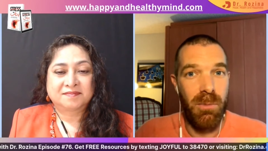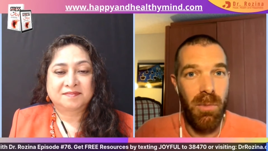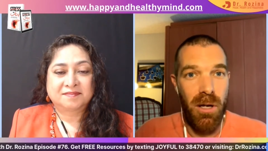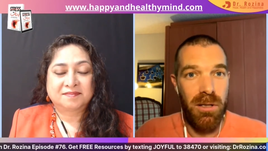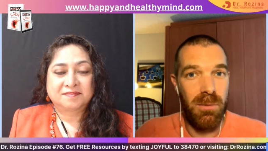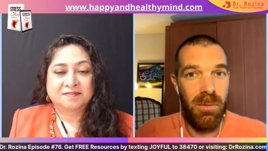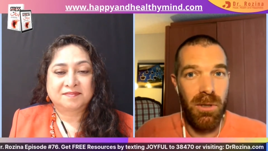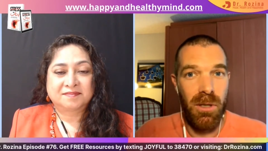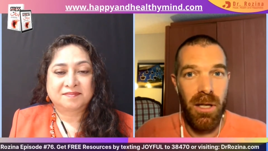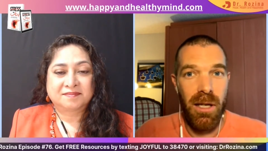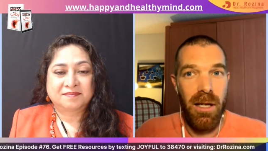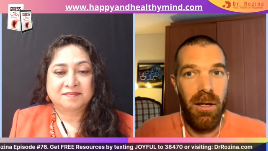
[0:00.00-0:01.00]

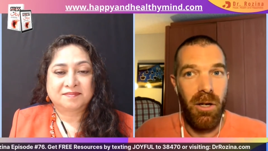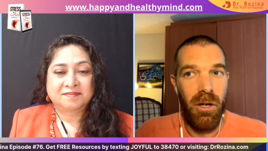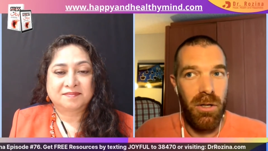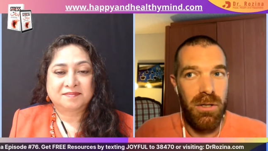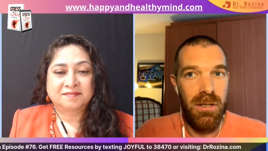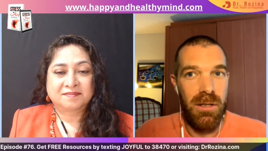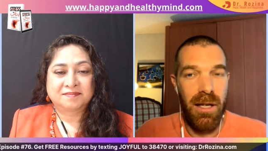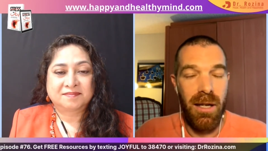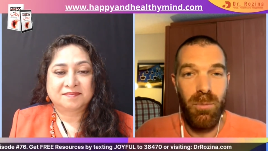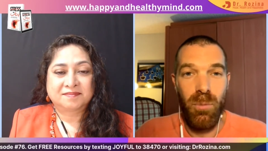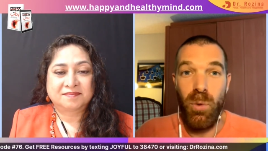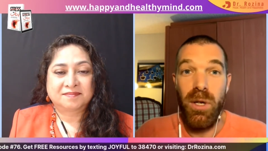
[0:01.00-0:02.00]
Speaker 1: possible because
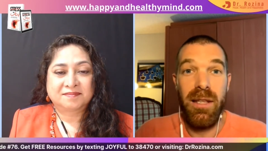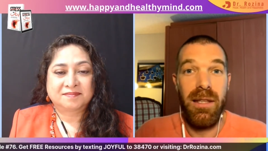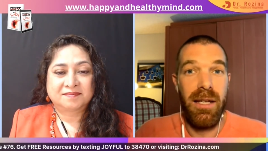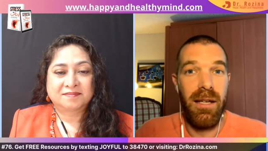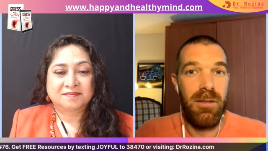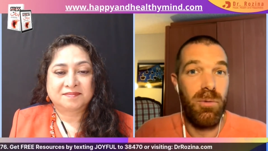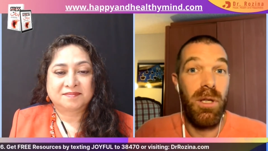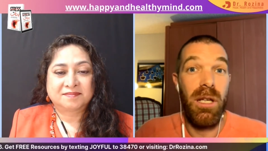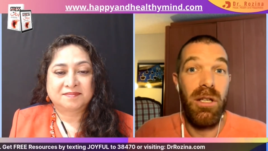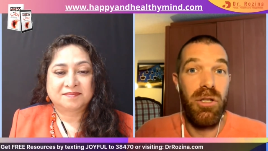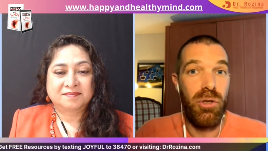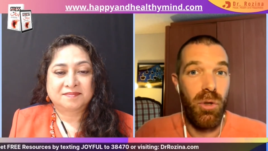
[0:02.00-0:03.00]
um, breathing has
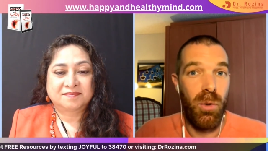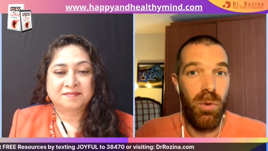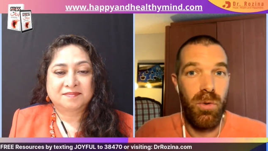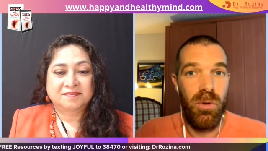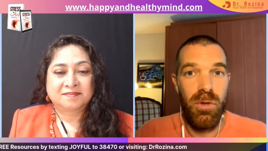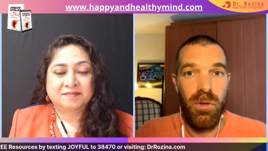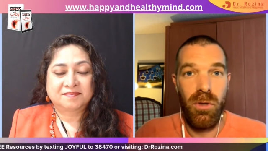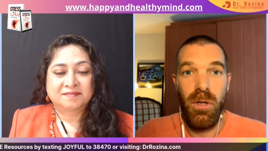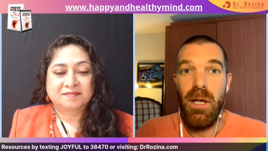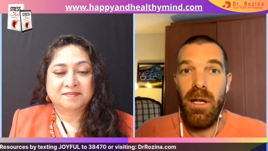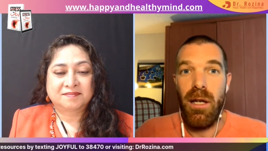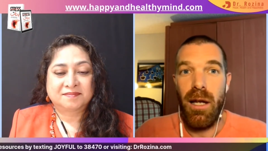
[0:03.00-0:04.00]
really shown to
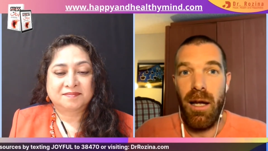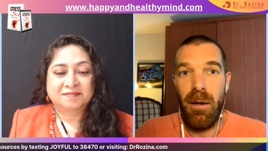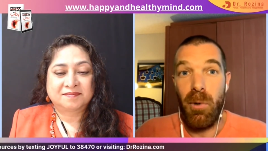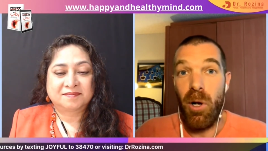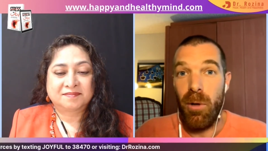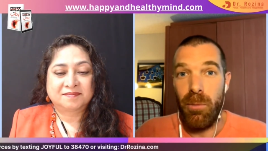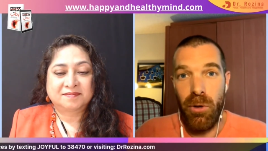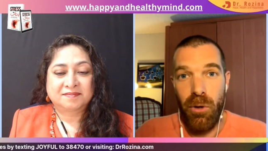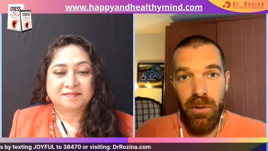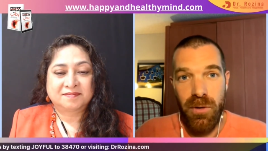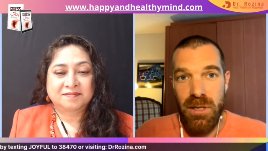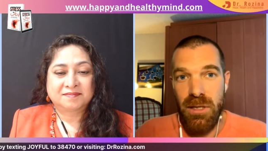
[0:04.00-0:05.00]
um, calm the
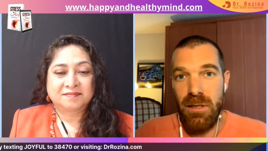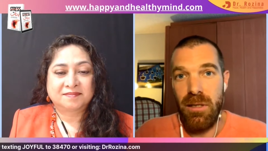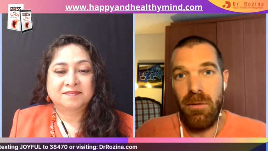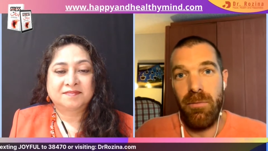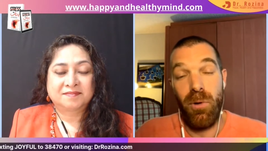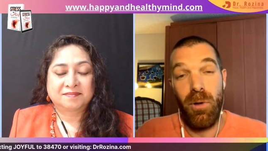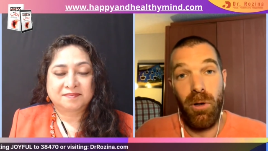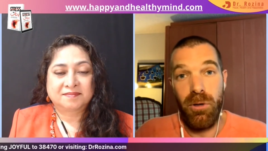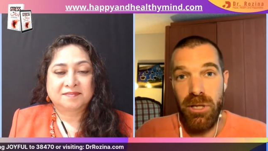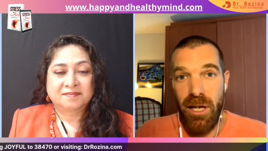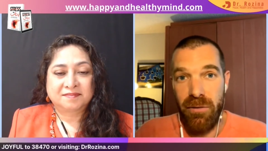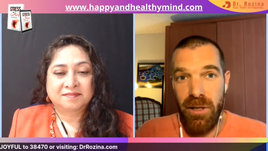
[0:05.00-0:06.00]
nervous system for
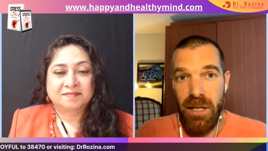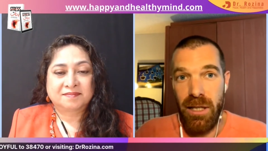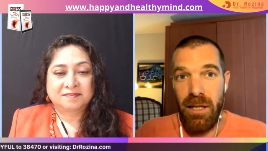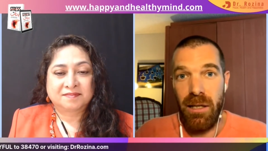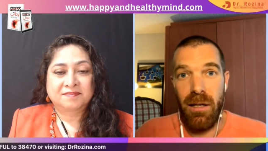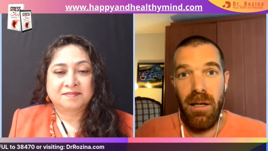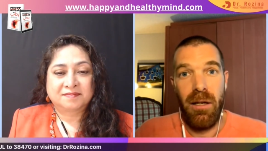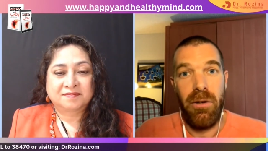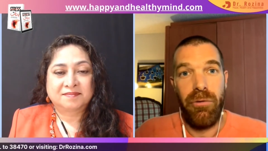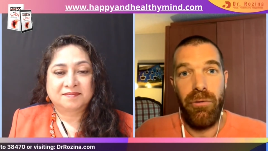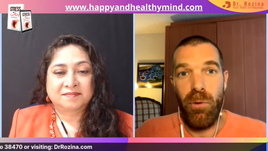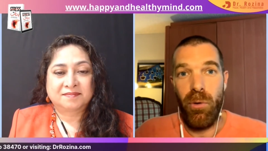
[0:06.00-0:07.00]
longevity
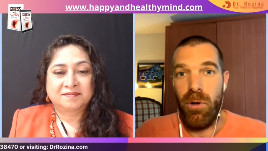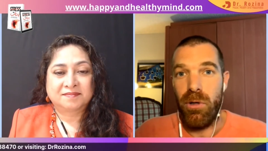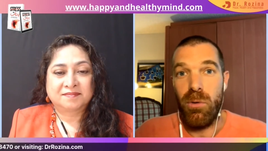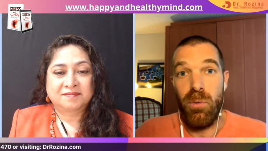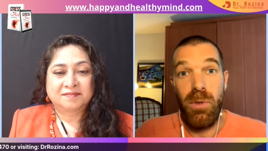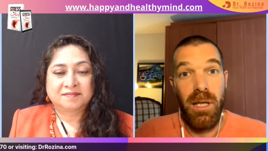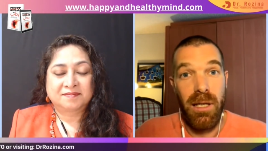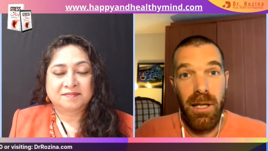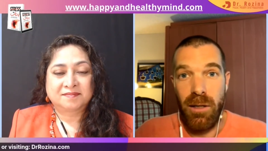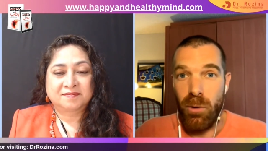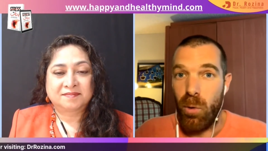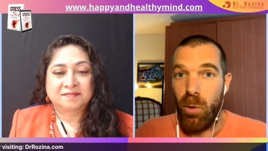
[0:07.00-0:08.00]
for to really
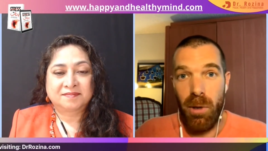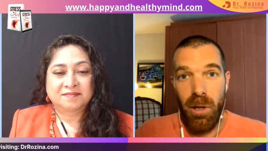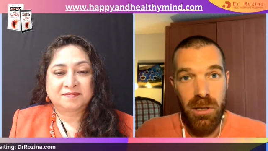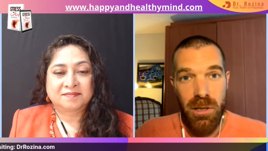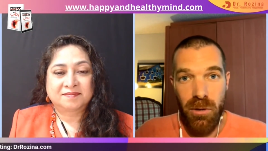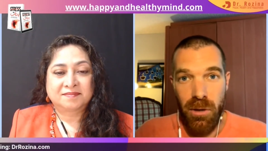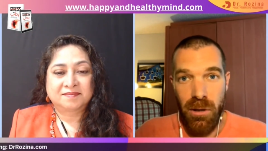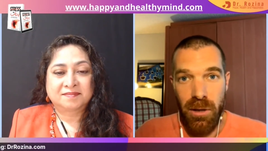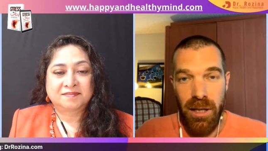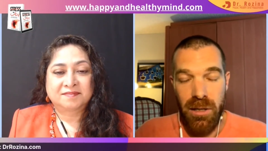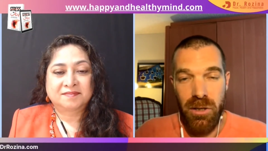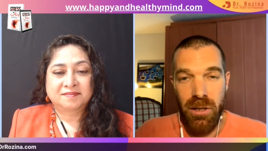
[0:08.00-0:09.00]
like to whole blood
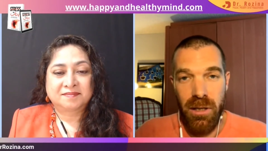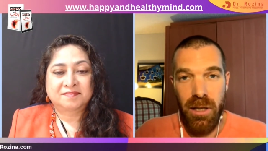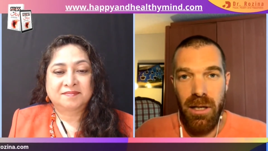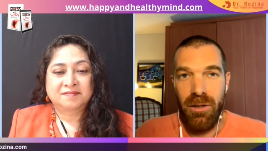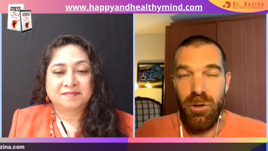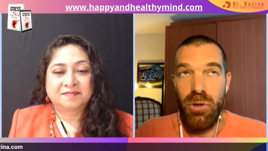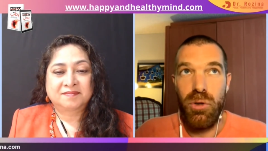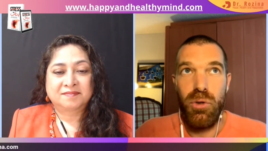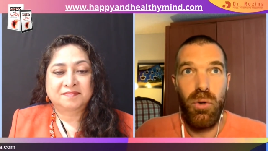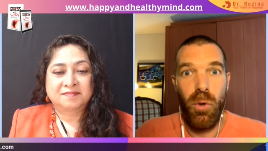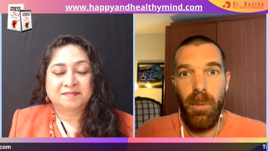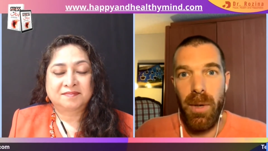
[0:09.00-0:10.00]
circulation there's
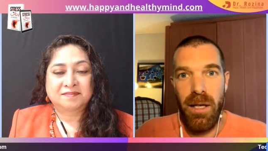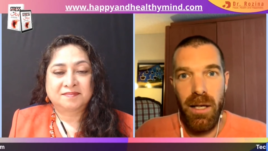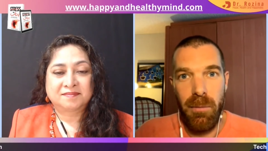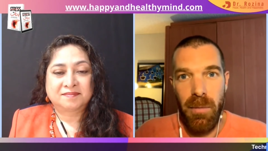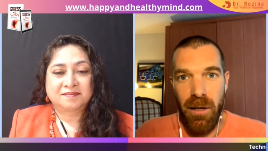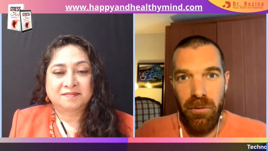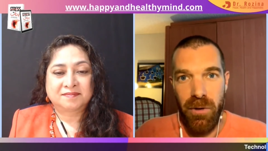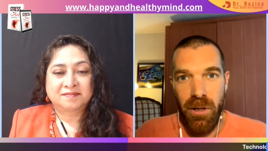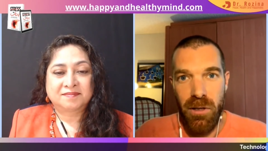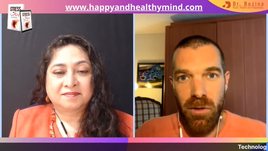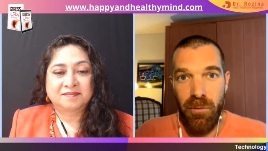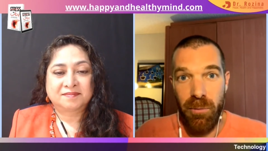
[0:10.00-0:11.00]
so many
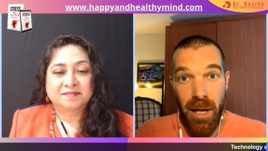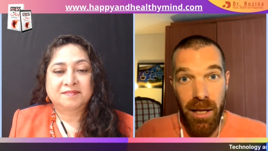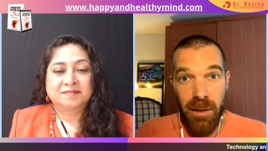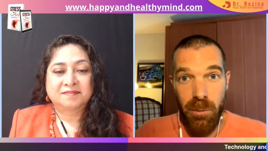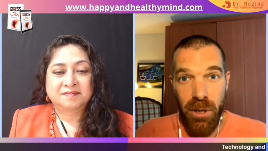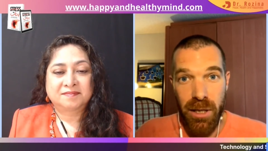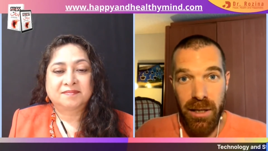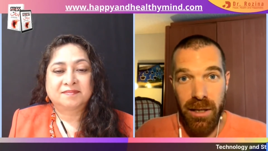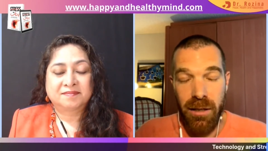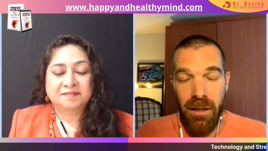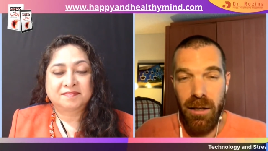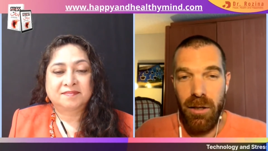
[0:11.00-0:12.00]
benefits of belly
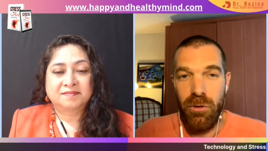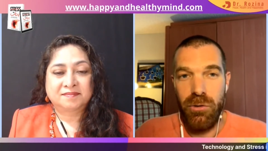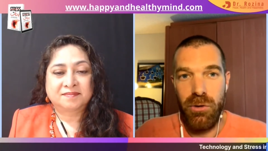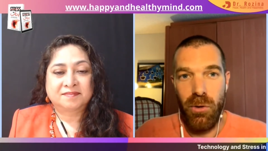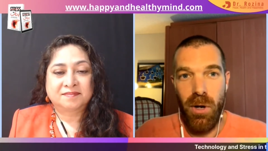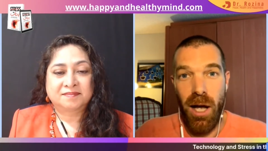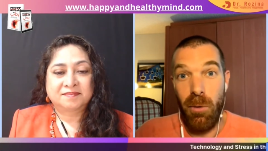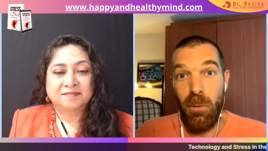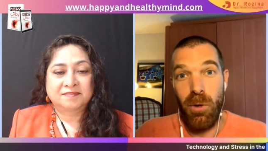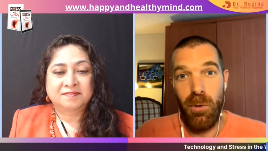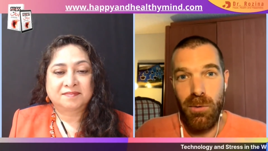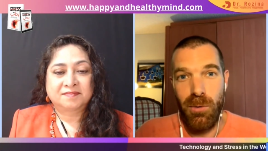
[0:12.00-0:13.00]
breathing so i
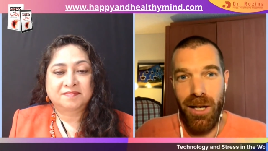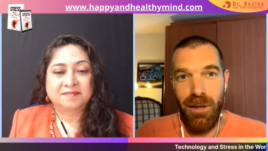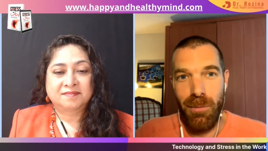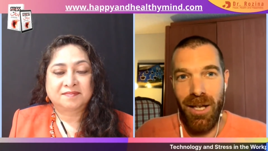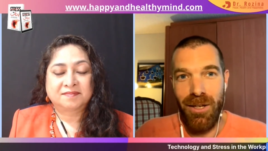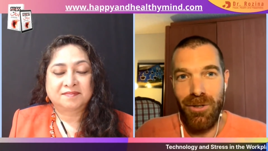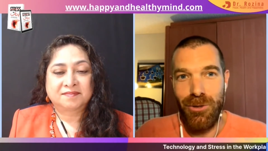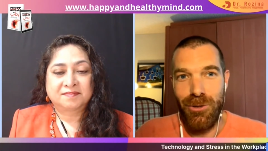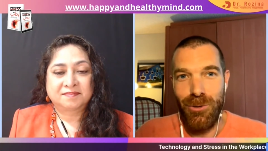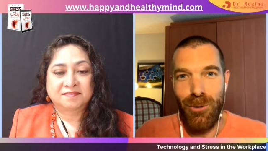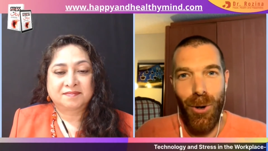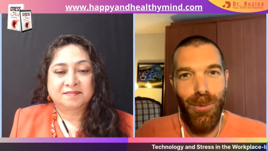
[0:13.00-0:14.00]
would always recommend
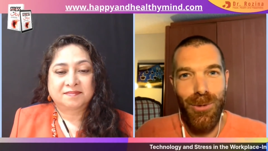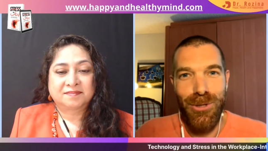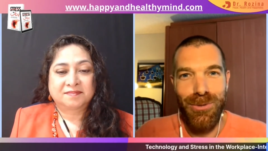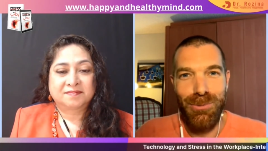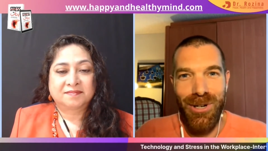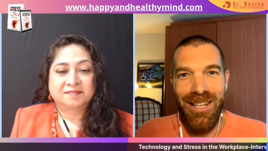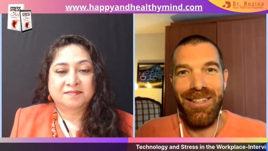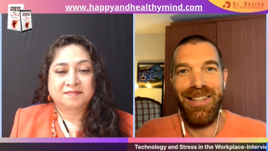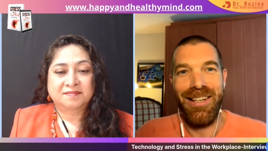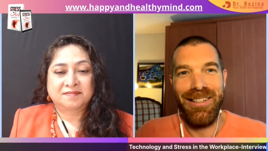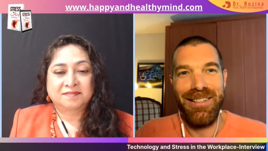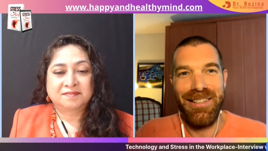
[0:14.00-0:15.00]
to almost breathe like